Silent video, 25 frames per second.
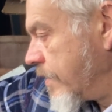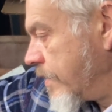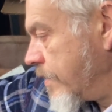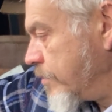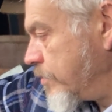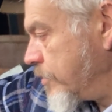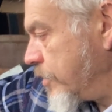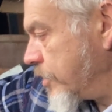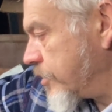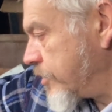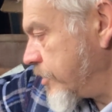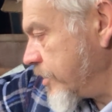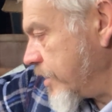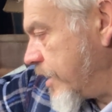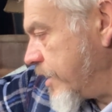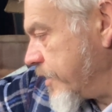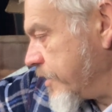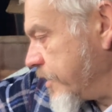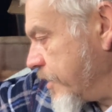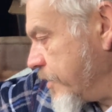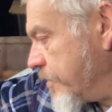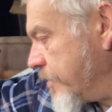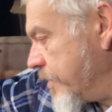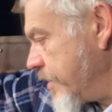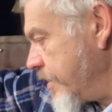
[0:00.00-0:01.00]
Mixed salad
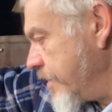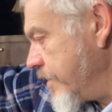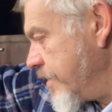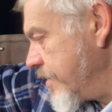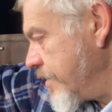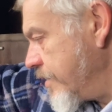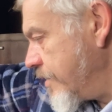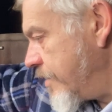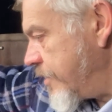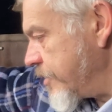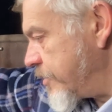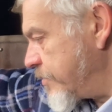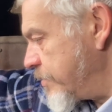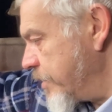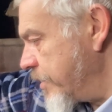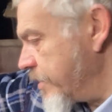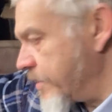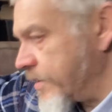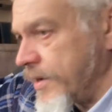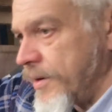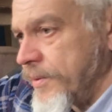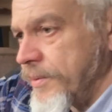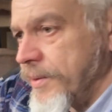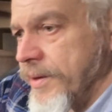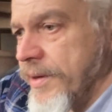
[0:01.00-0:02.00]
that way, iceberg
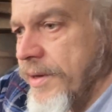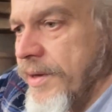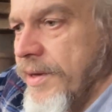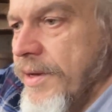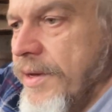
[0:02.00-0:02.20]
that way.